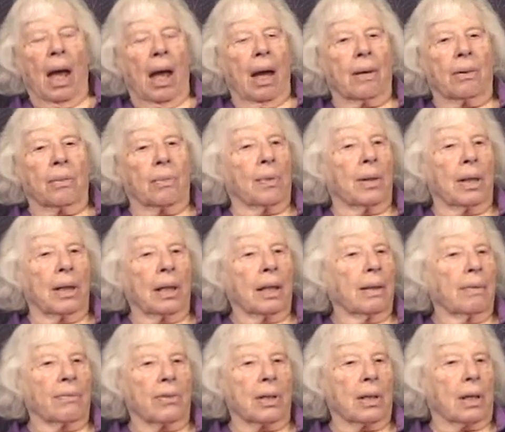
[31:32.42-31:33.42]
And we
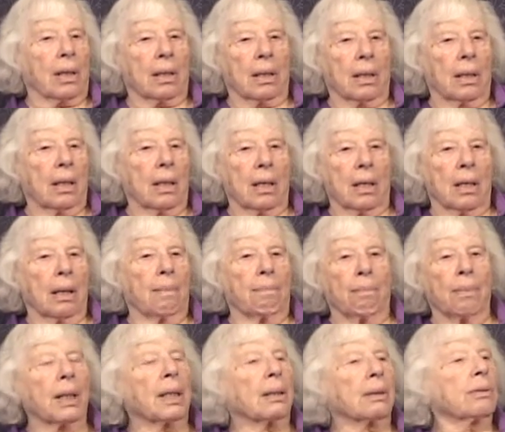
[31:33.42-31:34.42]
lived on the
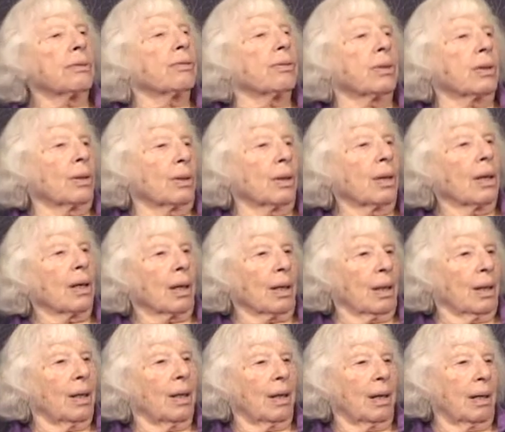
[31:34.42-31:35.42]
middle floor
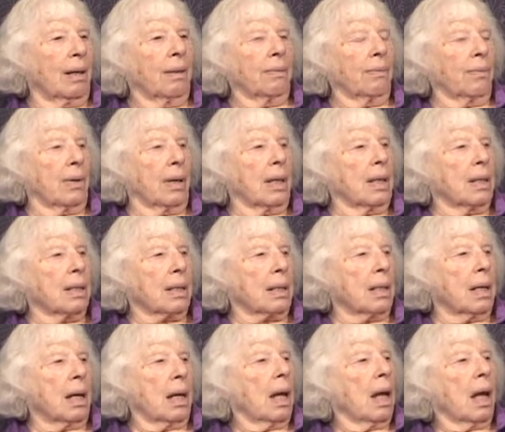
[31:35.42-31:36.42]
of these.
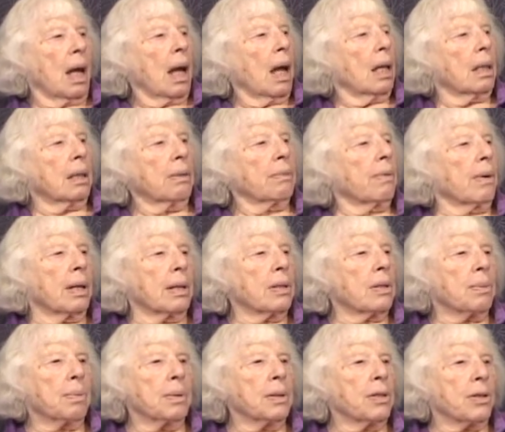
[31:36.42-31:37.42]
And the
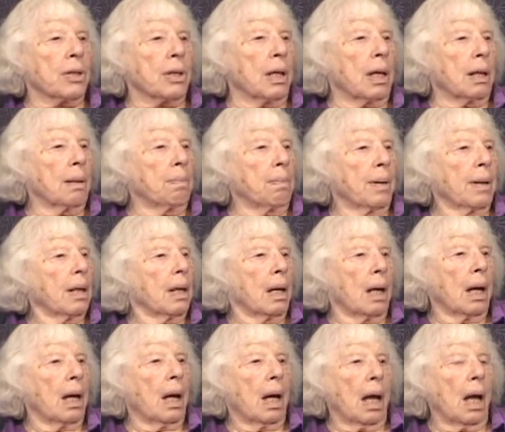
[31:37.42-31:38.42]
rents were cheap.
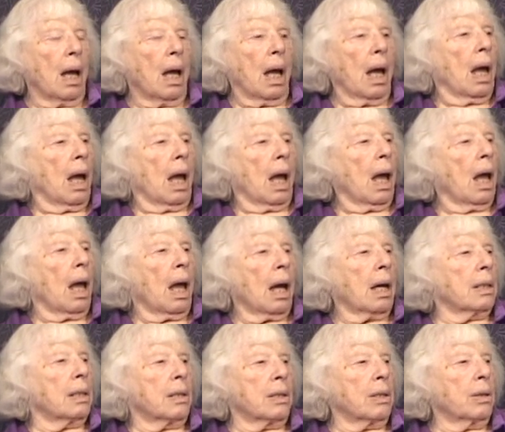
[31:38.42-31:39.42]

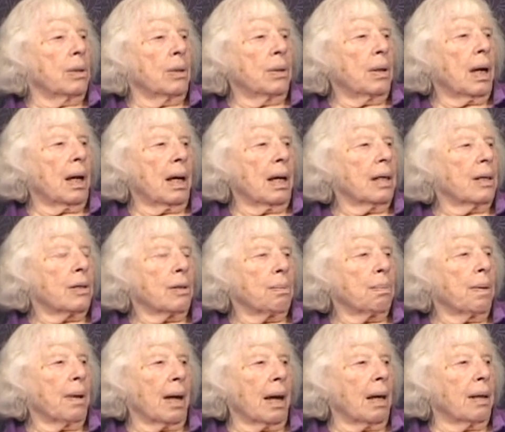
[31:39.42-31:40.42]
And you had to
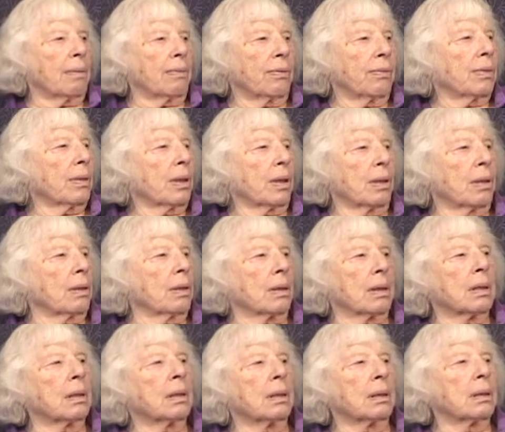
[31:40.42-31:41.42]
pay for your
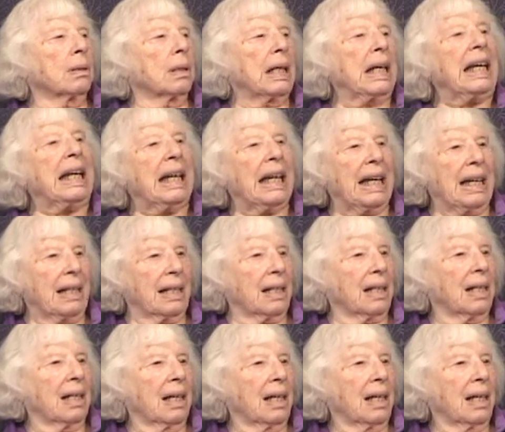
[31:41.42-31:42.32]
own heat.